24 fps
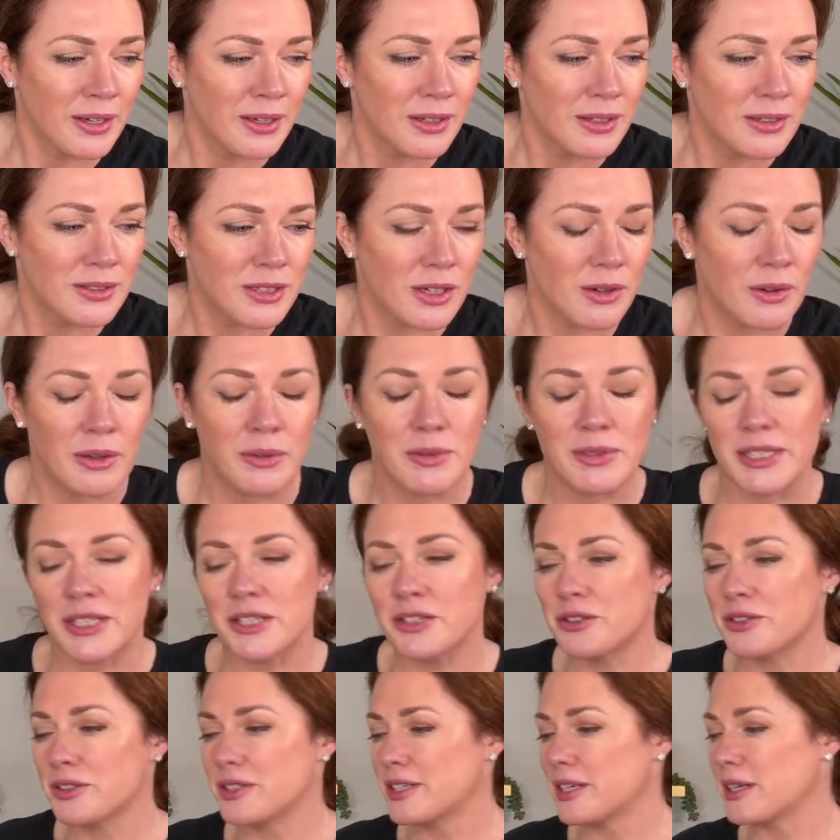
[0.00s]
So it was
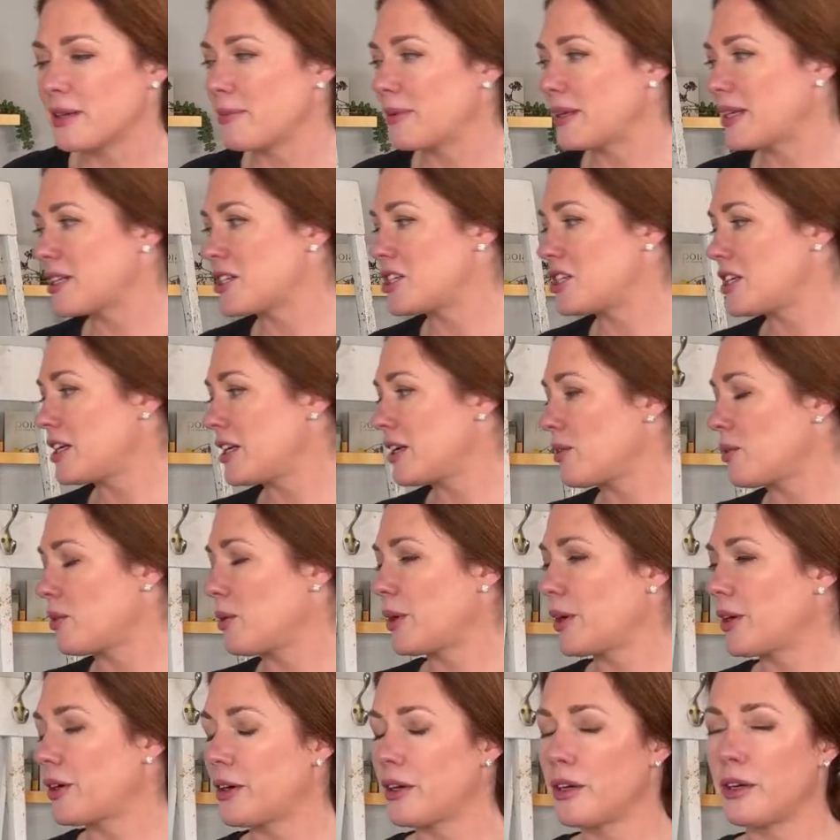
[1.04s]
interesting because she had
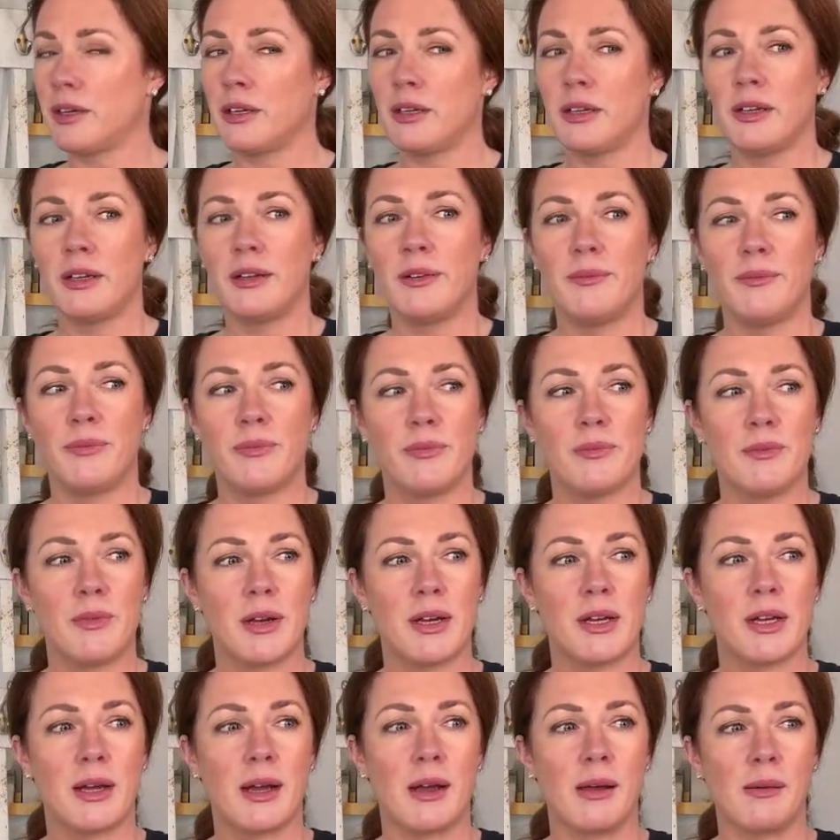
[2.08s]
ordered
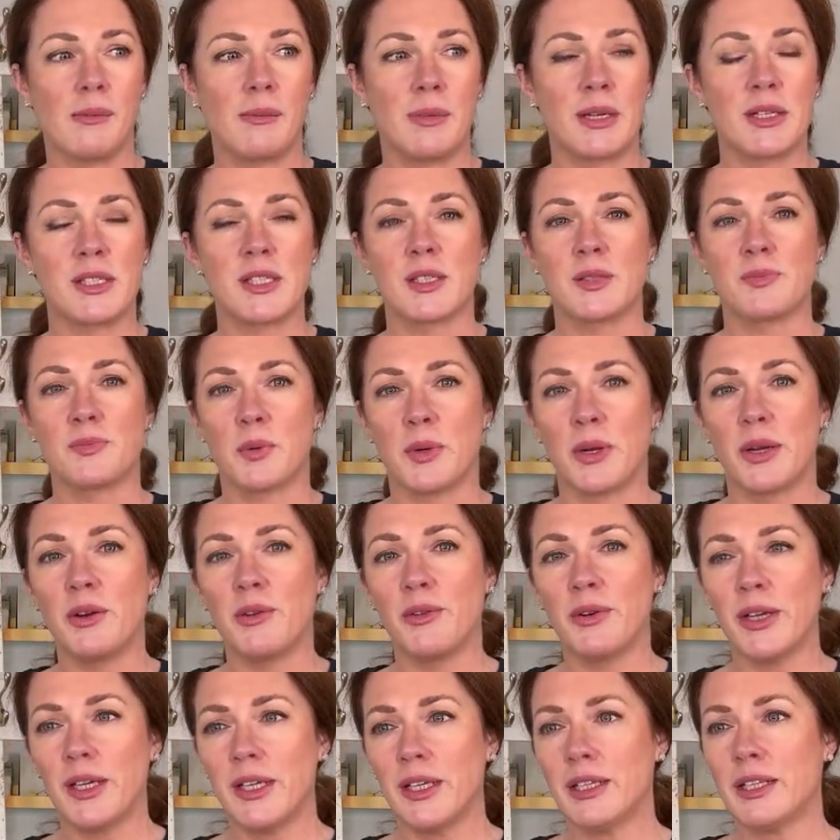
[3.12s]
a spring
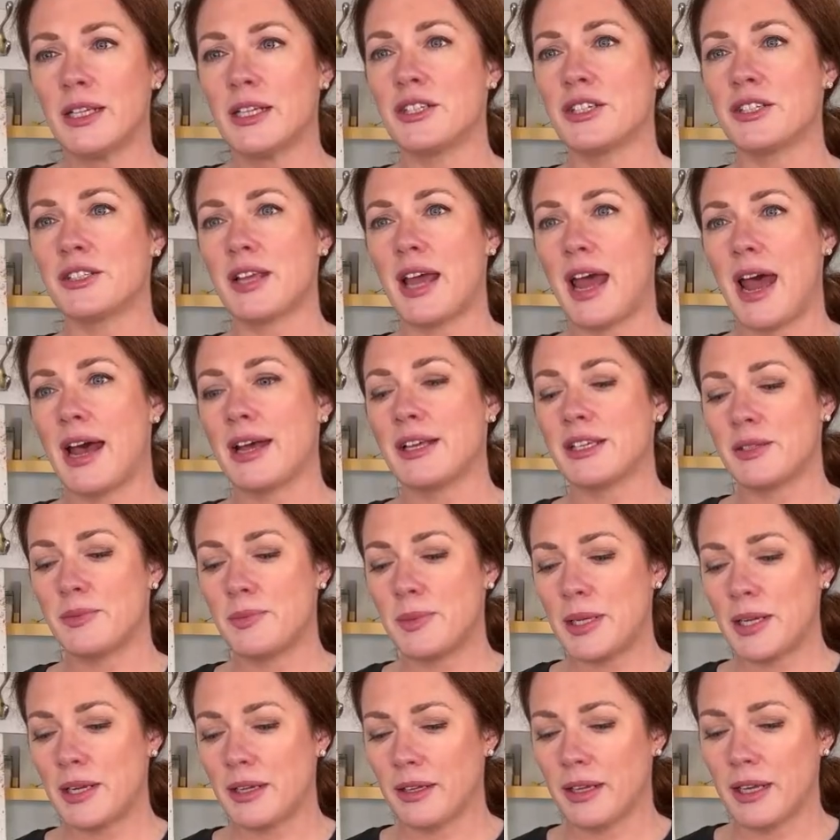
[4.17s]
wreath and just asked
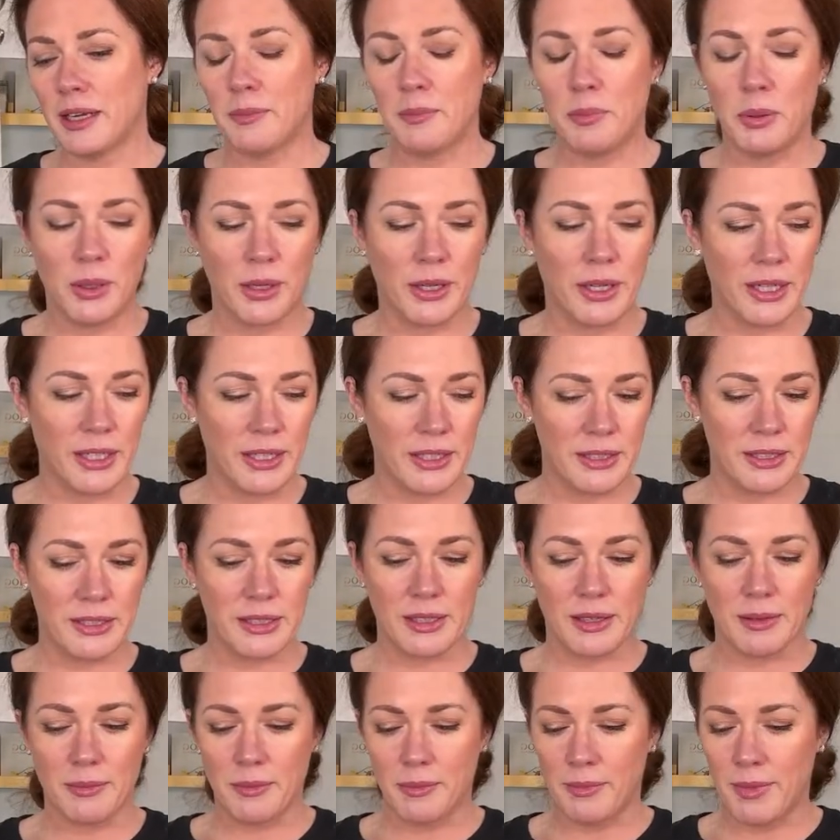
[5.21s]
me to like put in
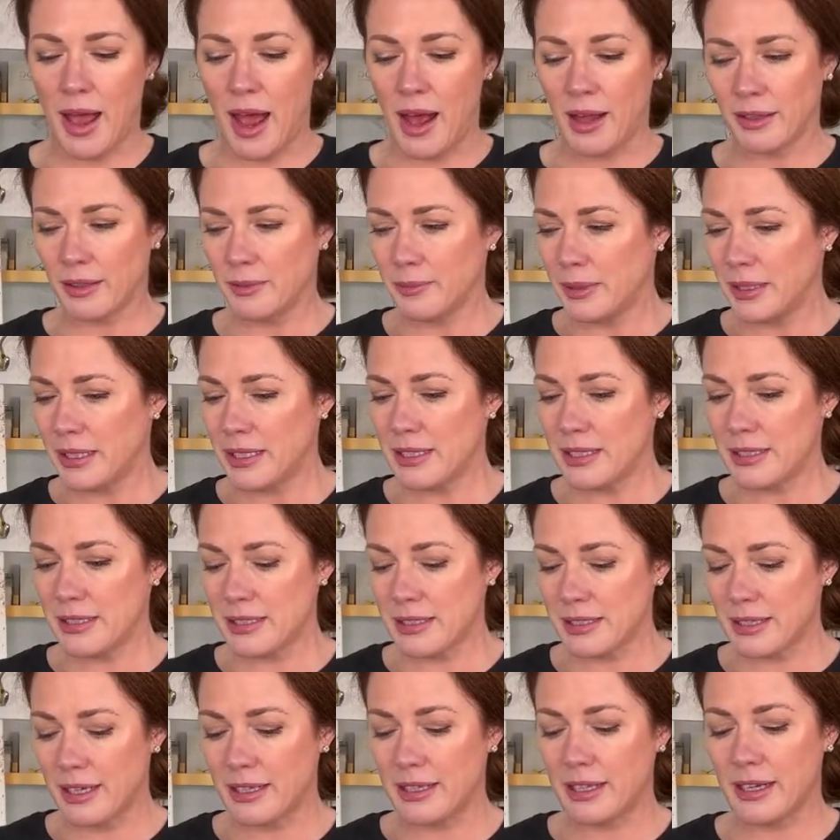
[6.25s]
some elements.
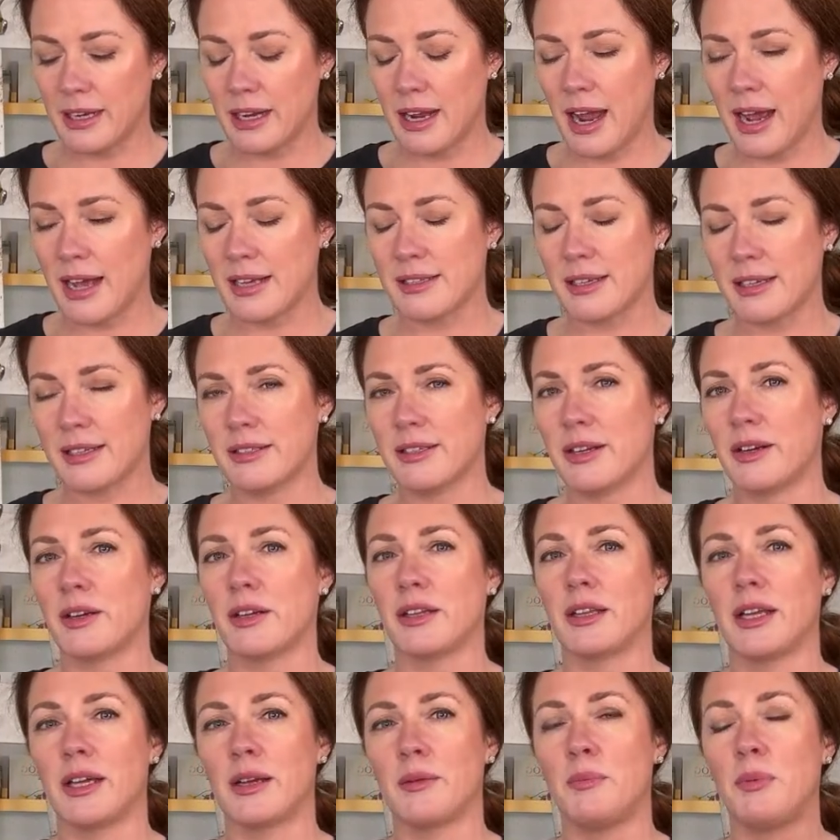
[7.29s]
And then as I started
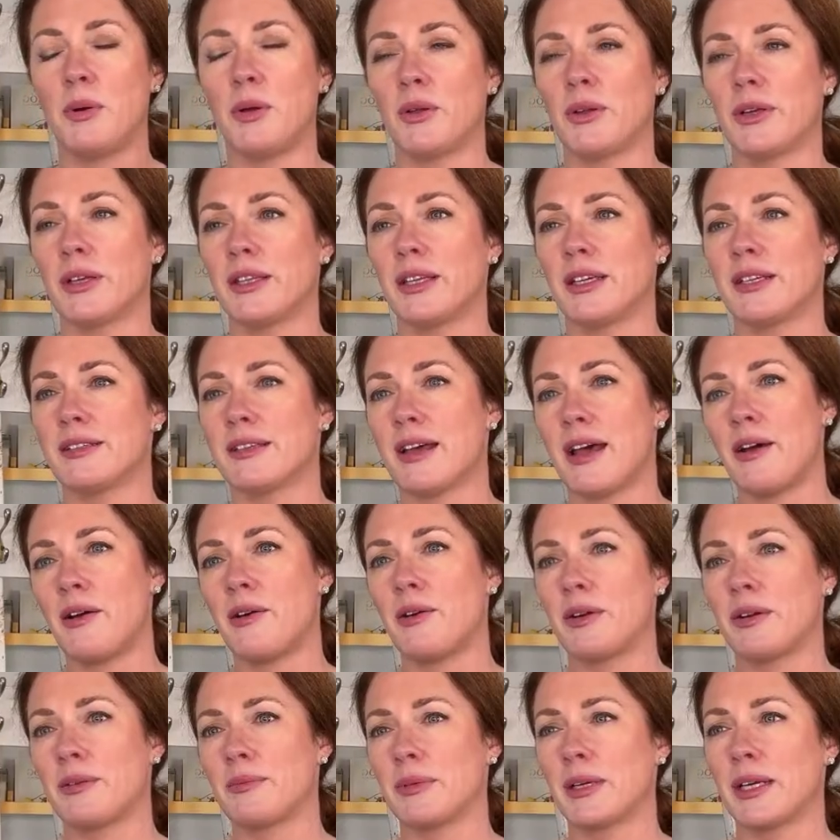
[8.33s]
like pulling things
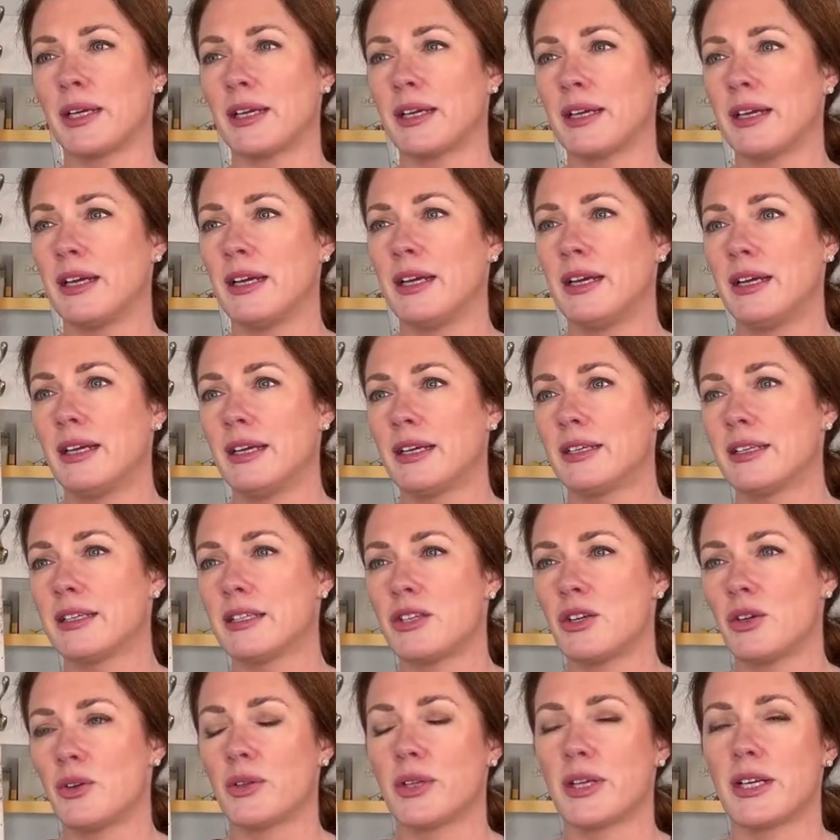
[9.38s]
out, I'm like, this
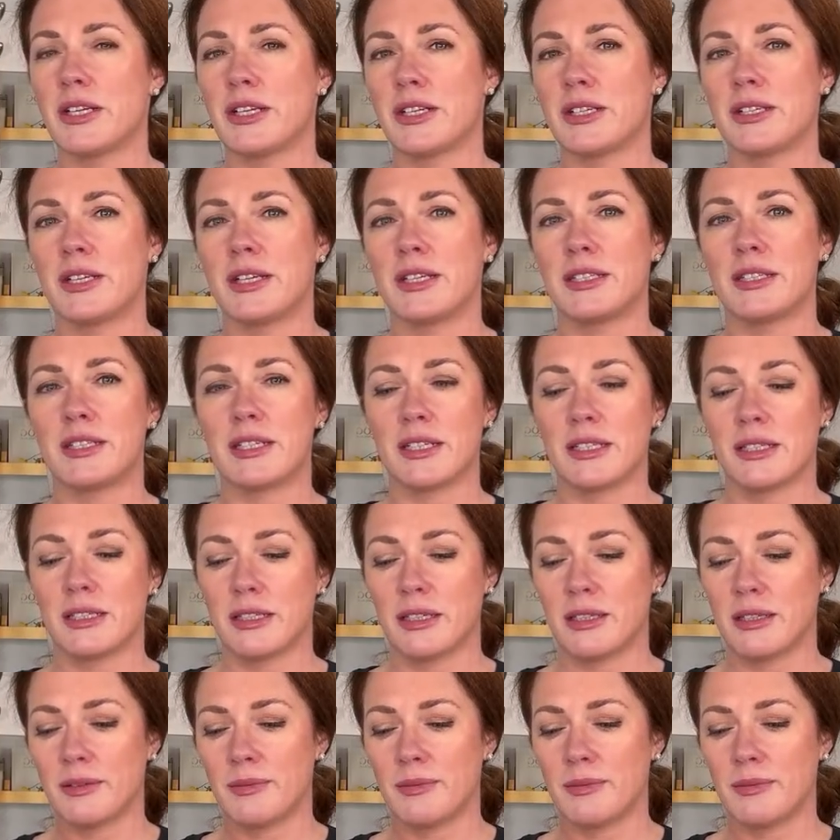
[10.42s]
whole thing just needs to